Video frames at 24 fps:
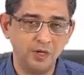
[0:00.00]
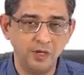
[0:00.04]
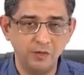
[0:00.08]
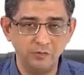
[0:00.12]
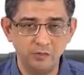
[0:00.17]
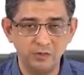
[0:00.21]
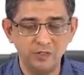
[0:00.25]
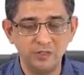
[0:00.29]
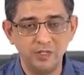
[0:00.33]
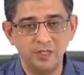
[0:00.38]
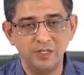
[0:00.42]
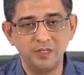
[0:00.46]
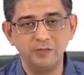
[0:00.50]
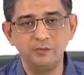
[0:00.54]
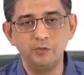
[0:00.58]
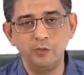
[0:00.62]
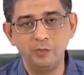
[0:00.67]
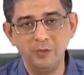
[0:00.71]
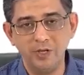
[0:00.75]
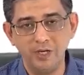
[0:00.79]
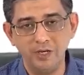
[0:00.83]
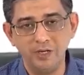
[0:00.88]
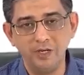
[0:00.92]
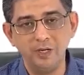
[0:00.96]
I would say it
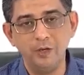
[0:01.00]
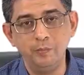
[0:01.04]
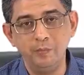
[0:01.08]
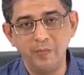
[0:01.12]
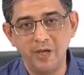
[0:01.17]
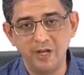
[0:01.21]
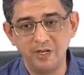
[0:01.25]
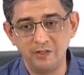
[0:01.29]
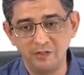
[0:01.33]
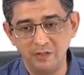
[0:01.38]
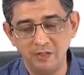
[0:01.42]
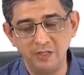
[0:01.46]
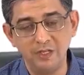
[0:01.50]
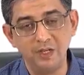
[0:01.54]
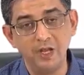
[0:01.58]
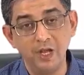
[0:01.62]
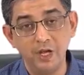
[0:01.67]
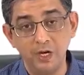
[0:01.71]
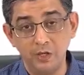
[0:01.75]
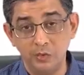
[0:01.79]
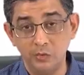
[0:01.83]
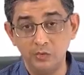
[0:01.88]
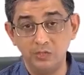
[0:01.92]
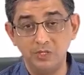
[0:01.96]
would be a little embarrassing
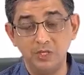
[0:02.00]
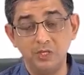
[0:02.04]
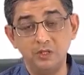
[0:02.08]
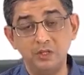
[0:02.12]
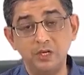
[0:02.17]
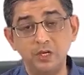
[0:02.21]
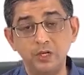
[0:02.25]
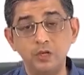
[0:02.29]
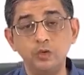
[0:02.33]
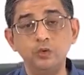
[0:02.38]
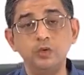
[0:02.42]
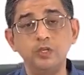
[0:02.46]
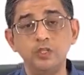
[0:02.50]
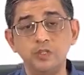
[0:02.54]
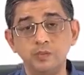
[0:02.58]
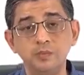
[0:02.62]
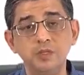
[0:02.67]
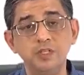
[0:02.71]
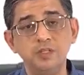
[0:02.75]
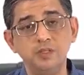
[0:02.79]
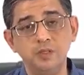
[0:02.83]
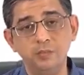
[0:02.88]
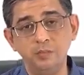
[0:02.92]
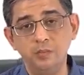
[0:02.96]
to say that you
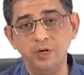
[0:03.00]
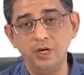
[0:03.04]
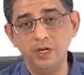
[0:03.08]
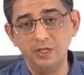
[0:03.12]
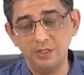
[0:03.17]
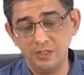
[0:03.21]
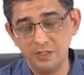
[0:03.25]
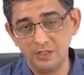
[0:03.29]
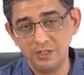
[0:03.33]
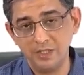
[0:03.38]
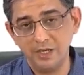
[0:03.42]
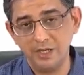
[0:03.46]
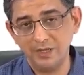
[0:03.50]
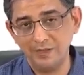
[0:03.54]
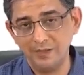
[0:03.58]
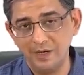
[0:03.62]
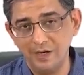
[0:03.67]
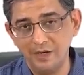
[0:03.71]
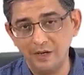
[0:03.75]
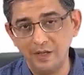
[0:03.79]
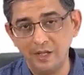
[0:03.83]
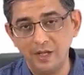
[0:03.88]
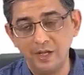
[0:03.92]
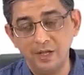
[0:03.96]
dismiss somebody just like
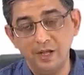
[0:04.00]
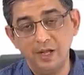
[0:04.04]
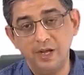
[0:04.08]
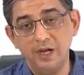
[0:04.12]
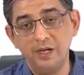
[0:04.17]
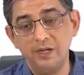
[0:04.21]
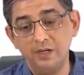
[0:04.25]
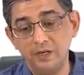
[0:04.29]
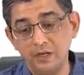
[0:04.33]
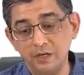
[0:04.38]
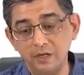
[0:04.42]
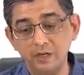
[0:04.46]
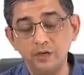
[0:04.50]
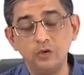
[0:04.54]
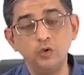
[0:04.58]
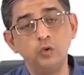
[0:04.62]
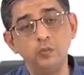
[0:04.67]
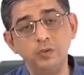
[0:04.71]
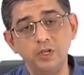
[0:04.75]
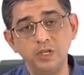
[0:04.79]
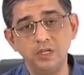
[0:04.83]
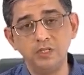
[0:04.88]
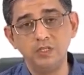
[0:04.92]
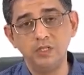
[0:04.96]
that and turned out to
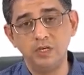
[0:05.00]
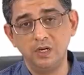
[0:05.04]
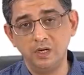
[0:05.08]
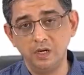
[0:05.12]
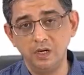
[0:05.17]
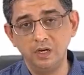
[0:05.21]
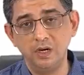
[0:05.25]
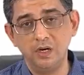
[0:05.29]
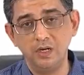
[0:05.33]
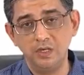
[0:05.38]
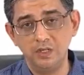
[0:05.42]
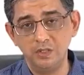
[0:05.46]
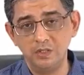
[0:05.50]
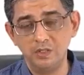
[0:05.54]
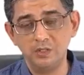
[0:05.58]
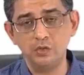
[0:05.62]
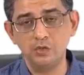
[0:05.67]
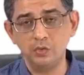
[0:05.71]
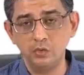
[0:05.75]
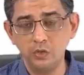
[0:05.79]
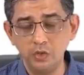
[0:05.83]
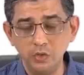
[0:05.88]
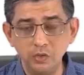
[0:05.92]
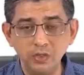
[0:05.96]
be congenital heart
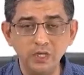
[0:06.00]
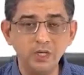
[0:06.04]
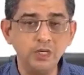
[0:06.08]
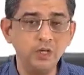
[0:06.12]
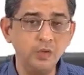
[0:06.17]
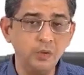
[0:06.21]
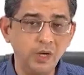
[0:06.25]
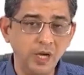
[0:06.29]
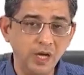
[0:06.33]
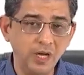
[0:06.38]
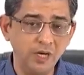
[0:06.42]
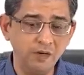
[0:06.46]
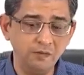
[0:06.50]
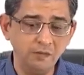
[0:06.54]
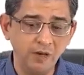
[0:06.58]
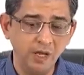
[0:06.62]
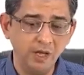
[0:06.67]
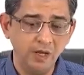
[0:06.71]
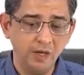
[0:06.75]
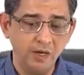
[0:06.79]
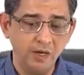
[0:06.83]
disease. So you need to have